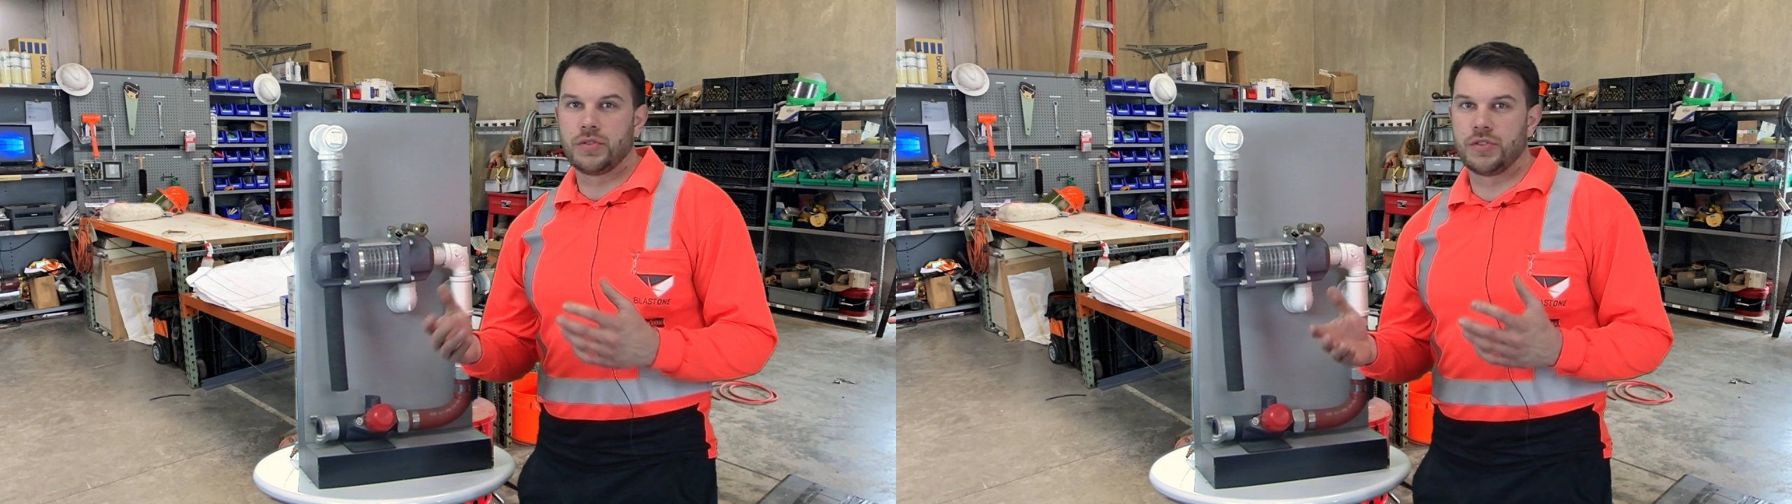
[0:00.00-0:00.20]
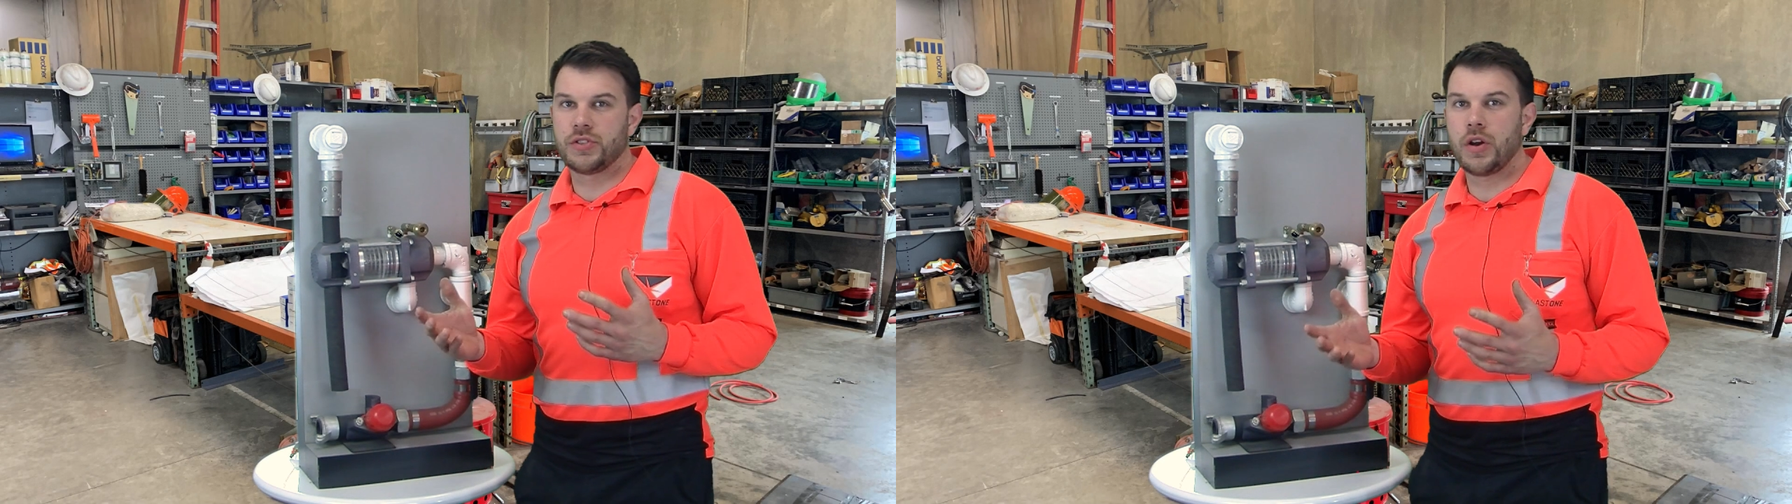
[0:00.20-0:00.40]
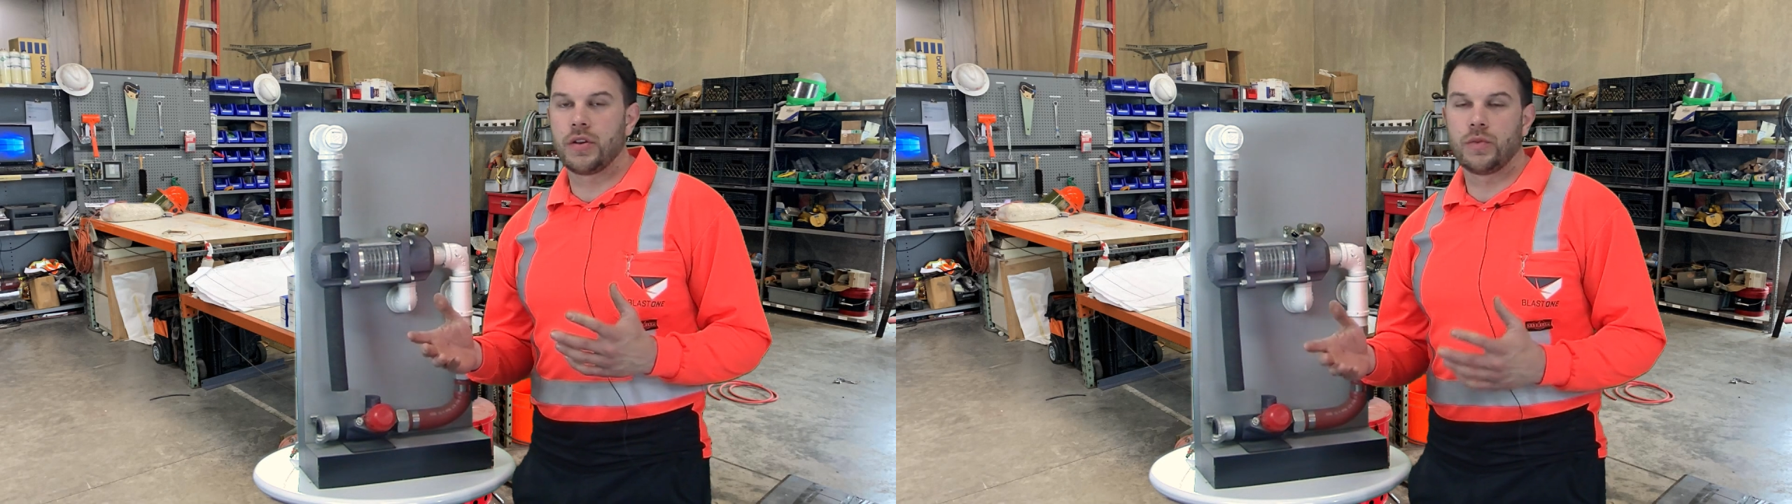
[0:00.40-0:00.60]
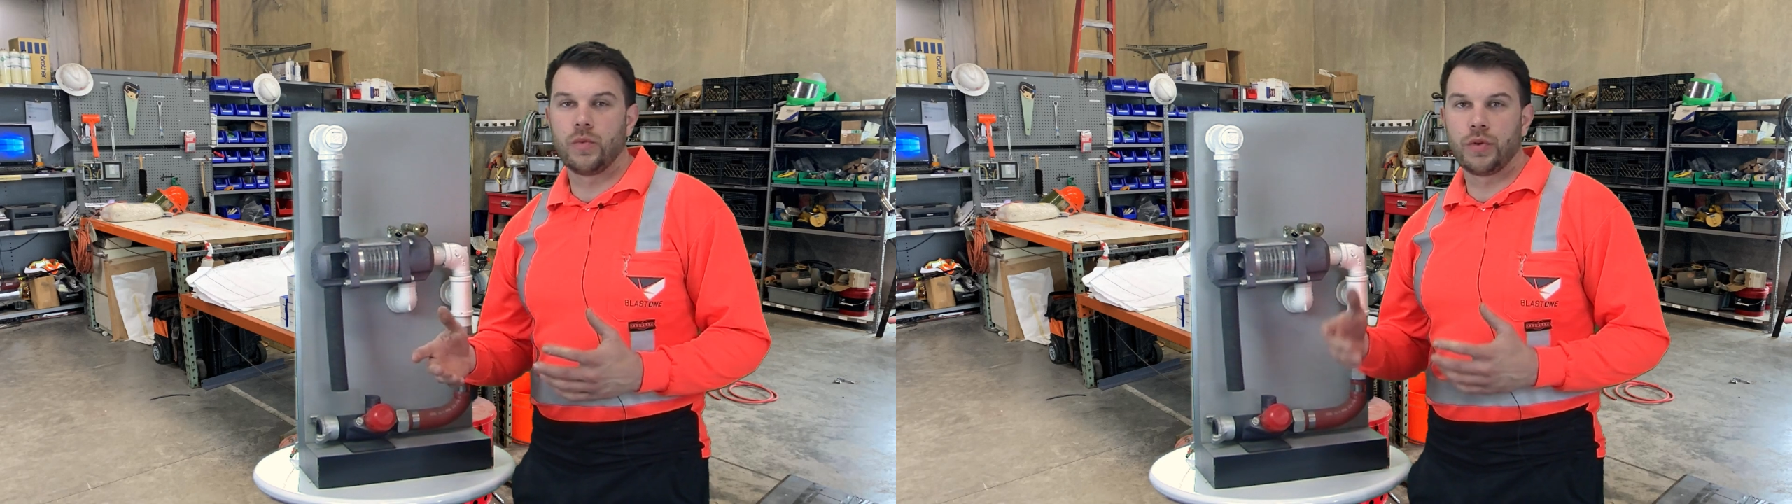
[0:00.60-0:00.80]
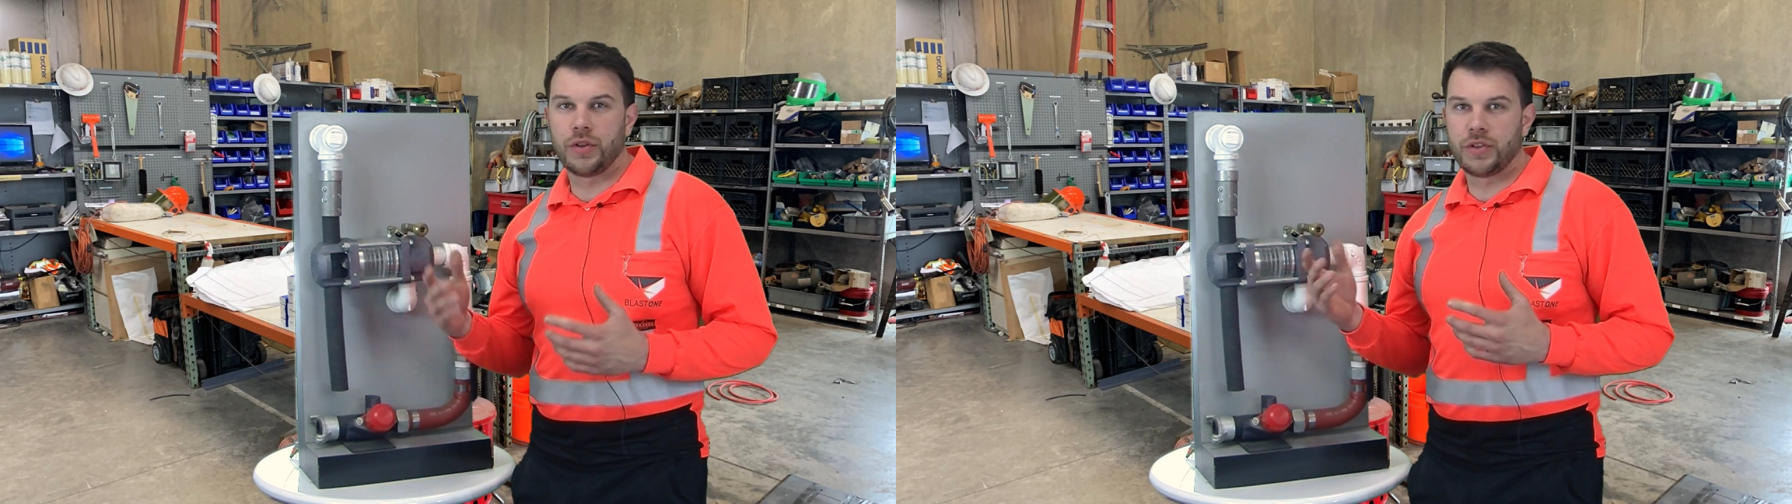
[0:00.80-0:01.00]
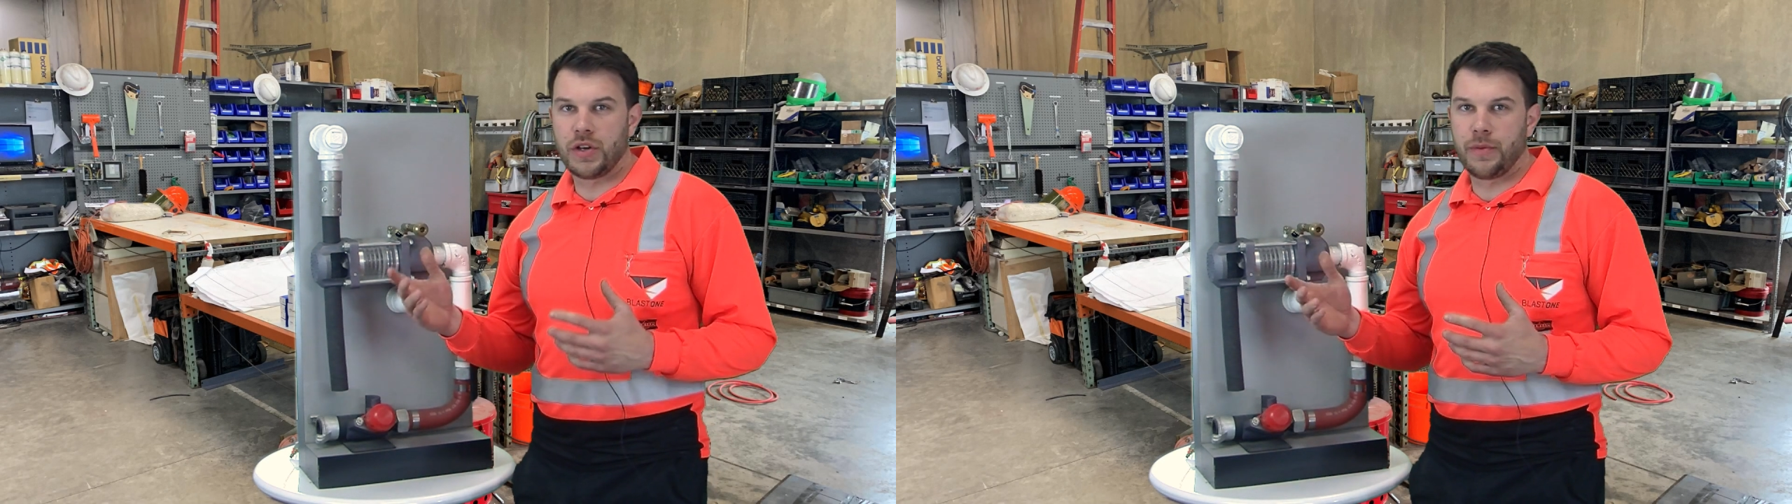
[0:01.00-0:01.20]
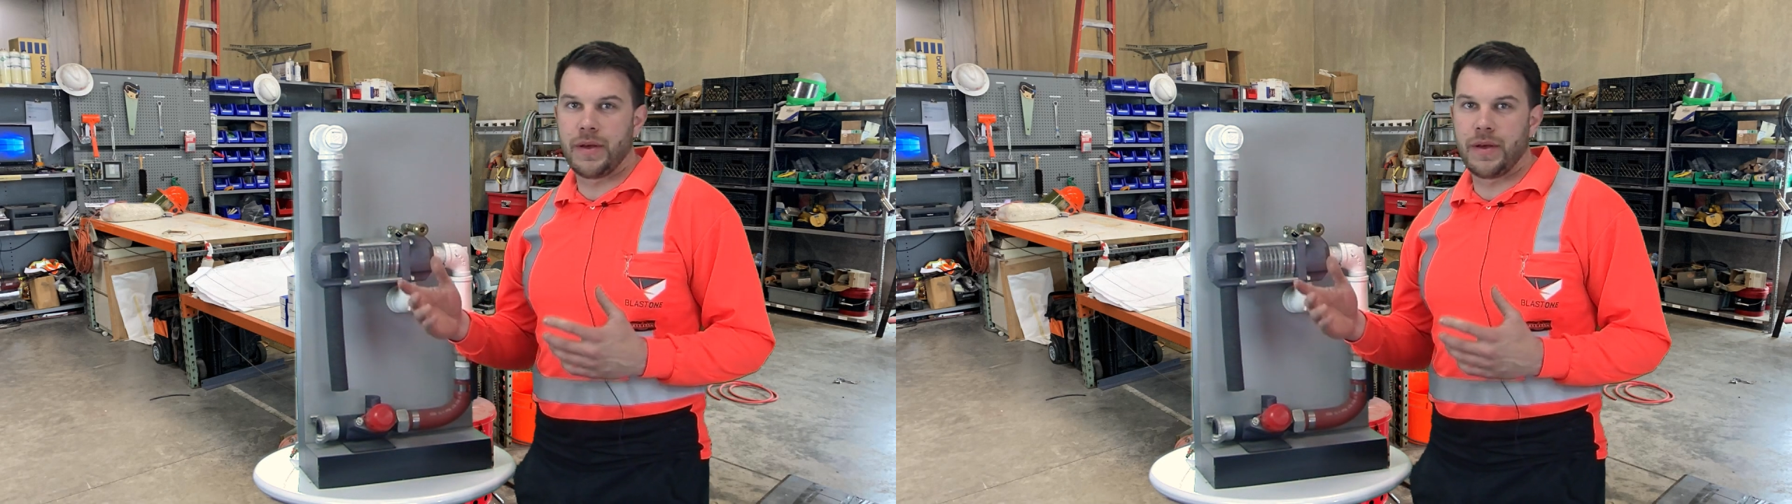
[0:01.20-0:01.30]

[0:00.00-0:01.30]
To start, we're going to talk